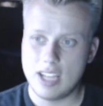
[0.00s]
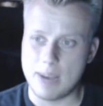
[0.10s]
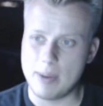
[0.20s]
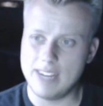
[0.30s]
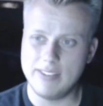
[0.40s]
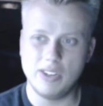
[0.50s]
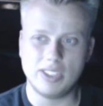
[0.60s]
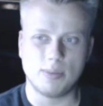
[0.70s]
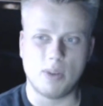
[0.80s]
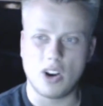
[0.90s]
I might even do it
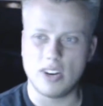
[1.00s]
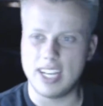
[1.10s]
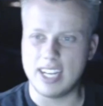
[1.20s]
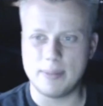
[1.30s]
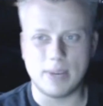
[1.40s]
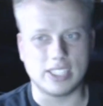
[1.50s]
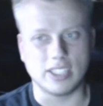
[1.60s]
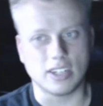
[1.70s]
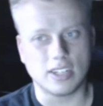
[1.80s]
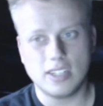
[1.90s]
tomorrow night. I'm not
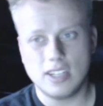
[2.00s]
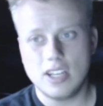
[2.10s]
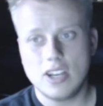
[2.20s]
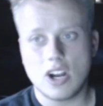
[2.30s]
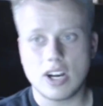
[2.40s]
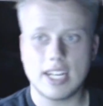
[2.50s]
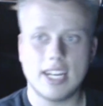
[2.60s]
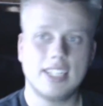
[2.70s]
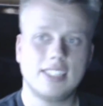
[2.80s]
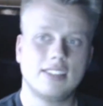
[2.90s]
sure. Alright
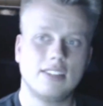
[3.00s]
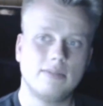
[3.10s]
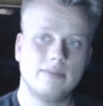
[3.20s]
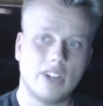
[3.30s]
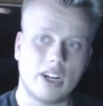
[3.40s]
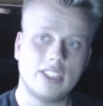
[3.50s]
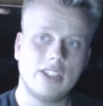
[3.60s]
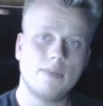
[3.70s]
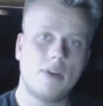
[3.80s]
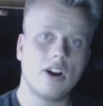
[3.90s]
guys, talk to
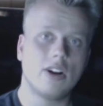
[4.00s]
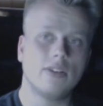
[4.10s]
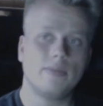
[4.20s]
you tomorrow.